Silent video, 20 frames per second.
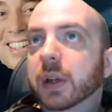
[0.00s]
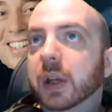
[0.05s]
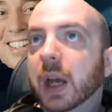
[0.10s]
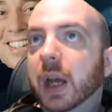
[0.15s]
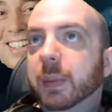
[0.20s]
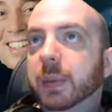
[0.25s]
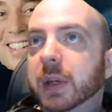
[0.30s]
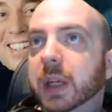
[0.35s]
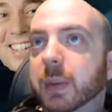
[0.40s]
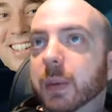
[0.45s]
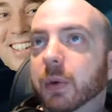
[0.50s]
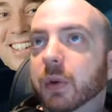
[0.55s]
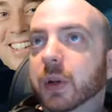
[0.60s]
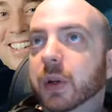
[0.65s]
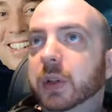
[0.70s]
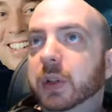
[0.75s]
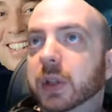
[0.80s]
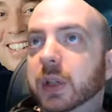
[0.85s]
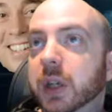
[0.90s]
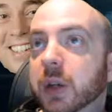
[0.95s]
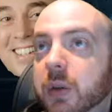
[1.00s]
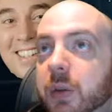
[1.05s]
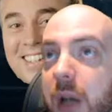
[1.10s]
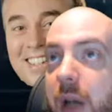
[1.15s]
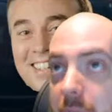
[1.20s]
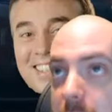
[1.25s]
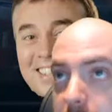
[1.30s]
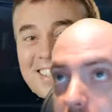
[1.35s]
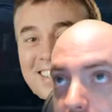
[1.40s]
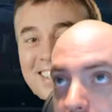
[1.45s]
I happened to come across the new
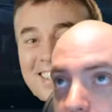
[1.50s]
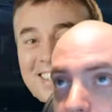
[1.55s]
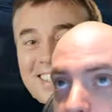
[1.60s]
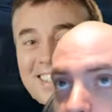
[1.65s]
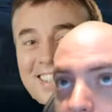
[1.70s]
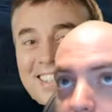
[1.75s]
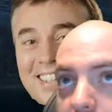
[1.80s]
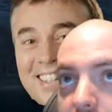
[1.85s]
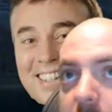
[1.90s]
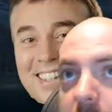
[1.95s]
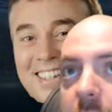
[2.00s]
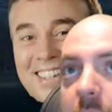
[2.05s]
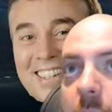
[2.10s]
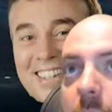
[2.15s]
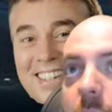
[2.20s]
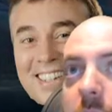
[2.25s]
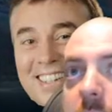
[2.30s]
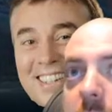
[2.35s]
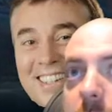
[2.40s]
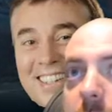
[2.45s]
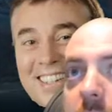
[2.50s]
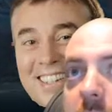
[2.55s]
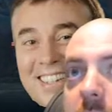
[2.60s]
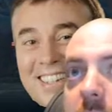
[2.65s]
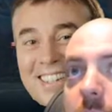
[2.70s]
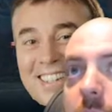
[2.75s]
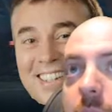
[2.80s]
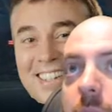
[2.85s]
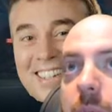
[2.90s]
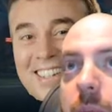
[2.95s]
Clan Imperium building. It was a pretty
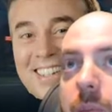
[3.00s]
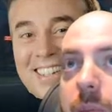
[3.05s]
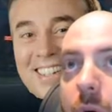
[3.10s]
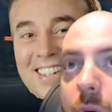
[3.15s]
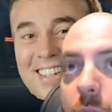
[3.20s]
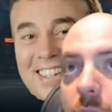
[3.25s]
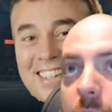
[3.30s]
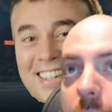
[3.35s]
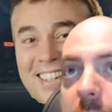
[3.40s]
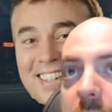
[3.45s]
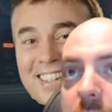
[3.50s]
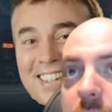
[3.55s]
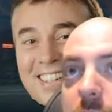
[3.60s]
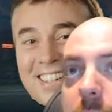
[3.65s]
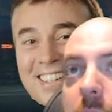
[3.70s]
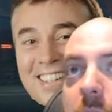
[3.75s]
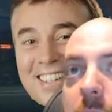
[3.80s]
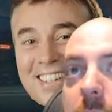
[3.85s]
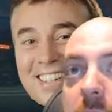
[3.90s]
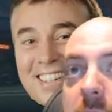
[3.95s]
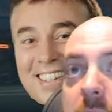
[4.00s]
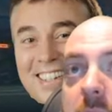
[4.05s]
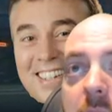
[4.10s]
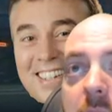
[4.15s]
cool pilgrimage moment.